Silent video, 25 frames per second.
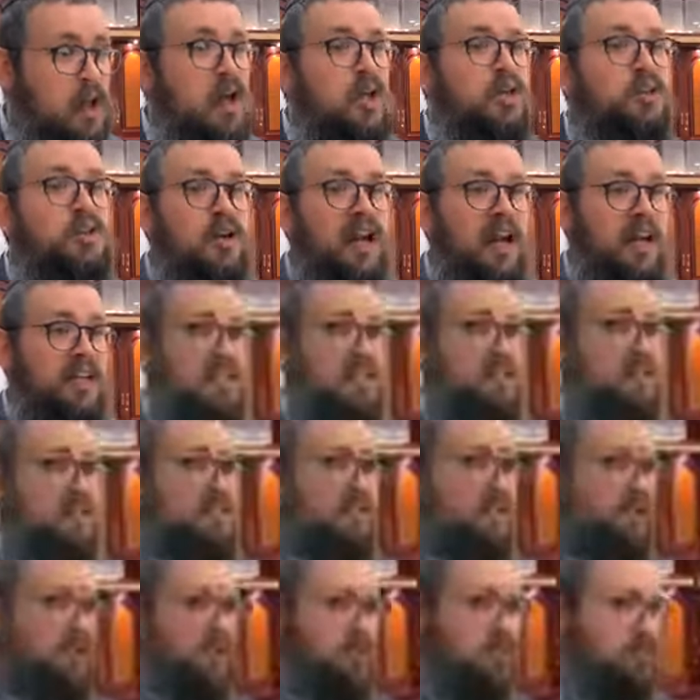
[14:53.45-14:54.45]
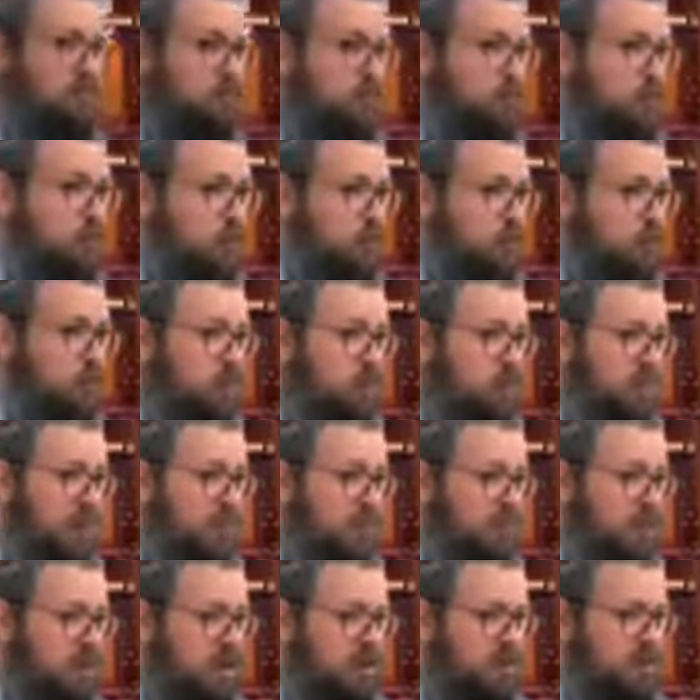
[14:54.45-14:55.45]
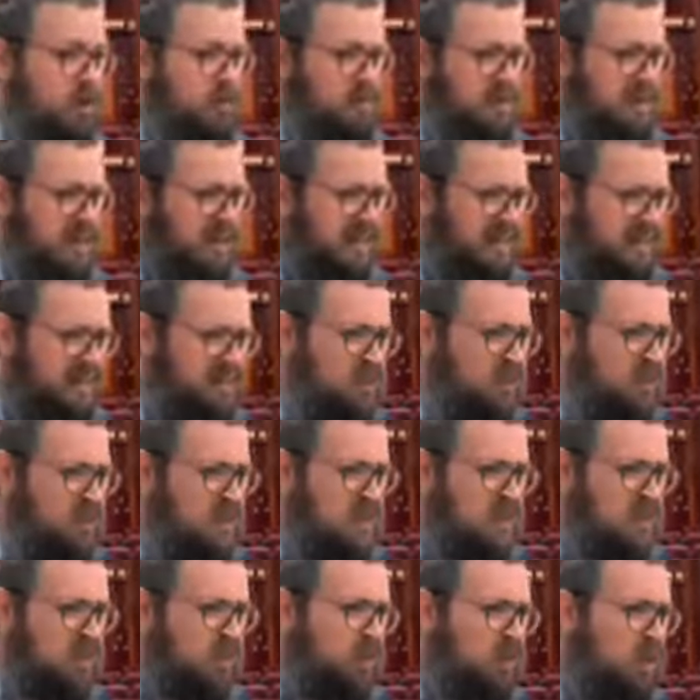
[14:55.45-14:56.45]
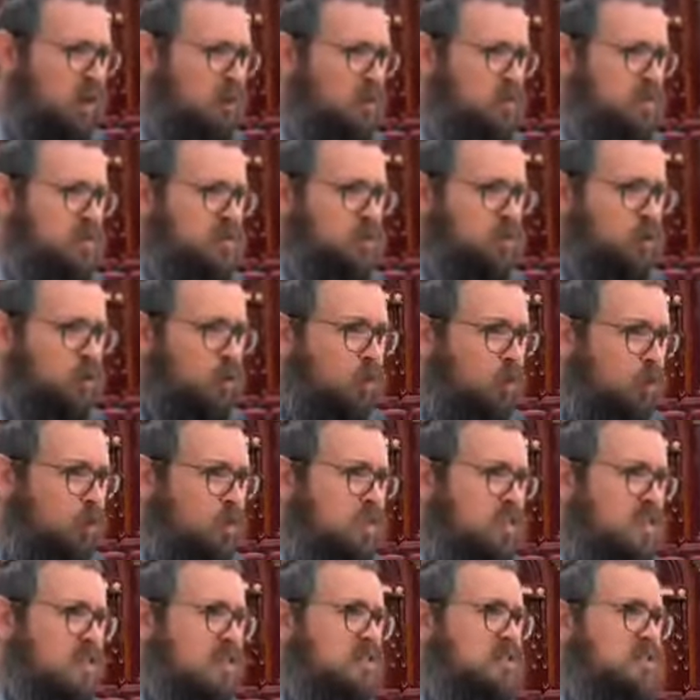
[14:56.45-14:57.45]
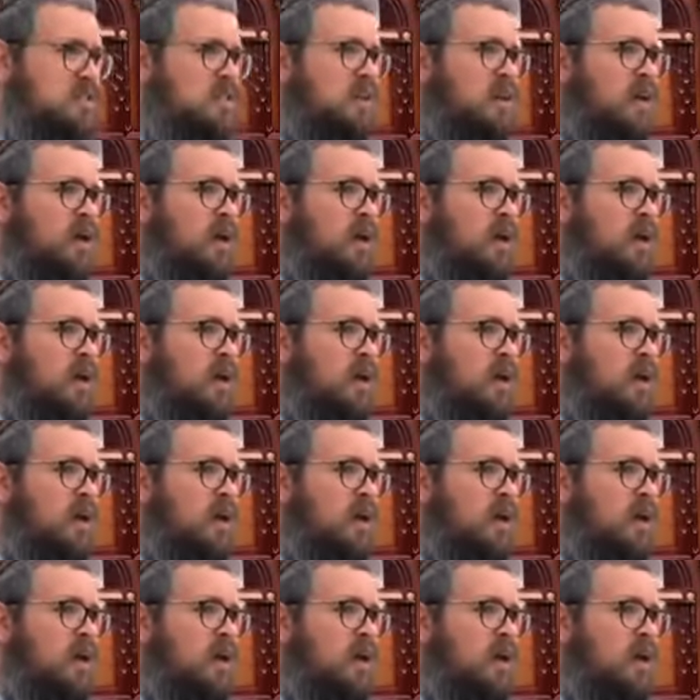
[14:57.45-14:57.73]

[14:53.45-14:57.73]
So it has to be built in firm ground, in hard ground, meaning in the lowest, coarsest